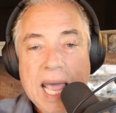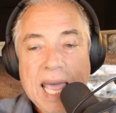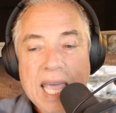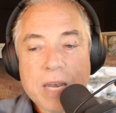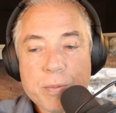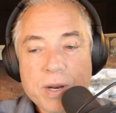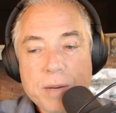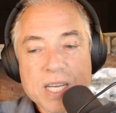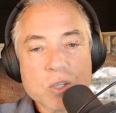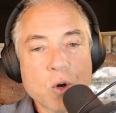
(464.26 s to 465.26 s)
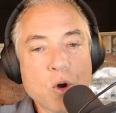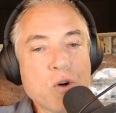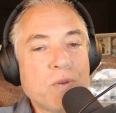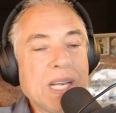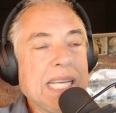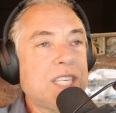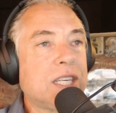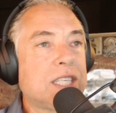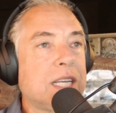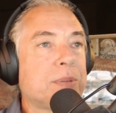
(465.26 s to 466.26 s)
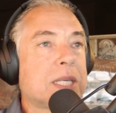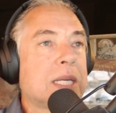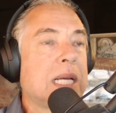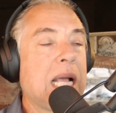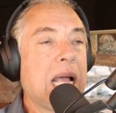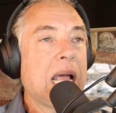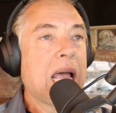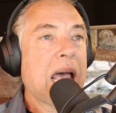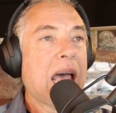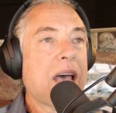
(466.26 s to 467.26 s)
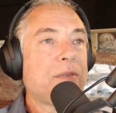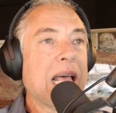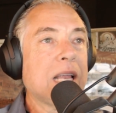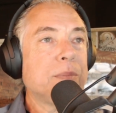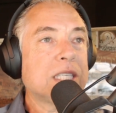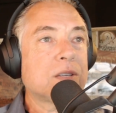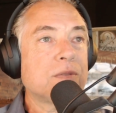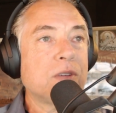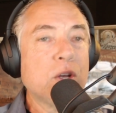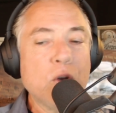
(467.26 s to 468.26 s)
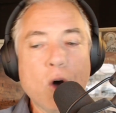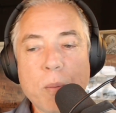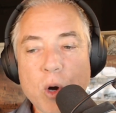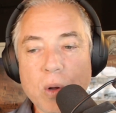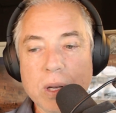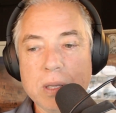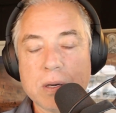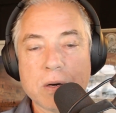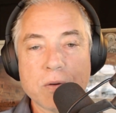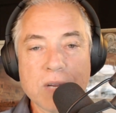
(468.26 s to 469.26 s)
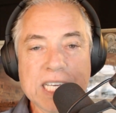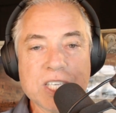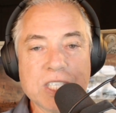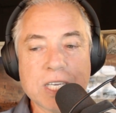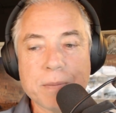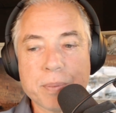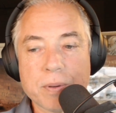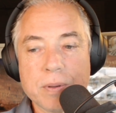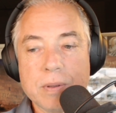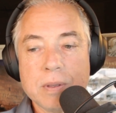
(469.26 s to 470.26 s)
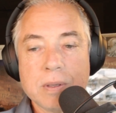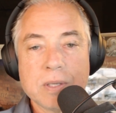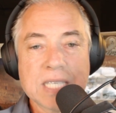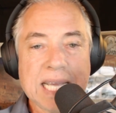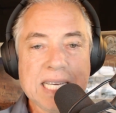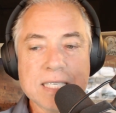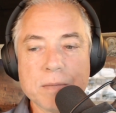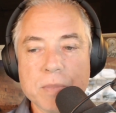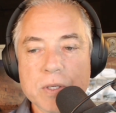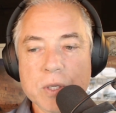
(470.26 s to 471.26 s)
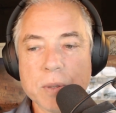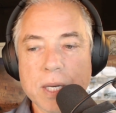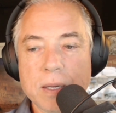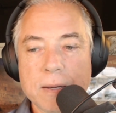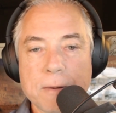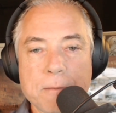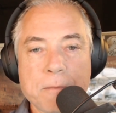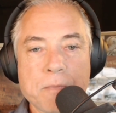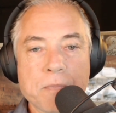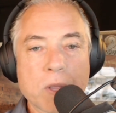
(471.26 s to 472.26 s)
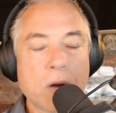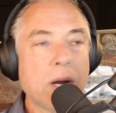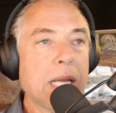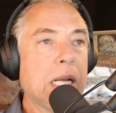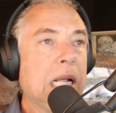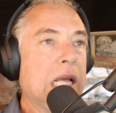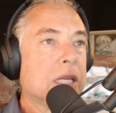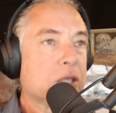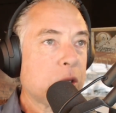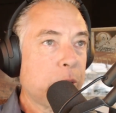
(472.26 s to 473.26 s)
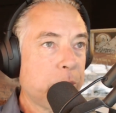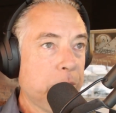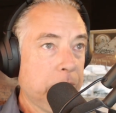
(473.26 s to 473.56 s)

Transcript: And pretty much all relationships have elements of normal relationship sadism to it. All right? So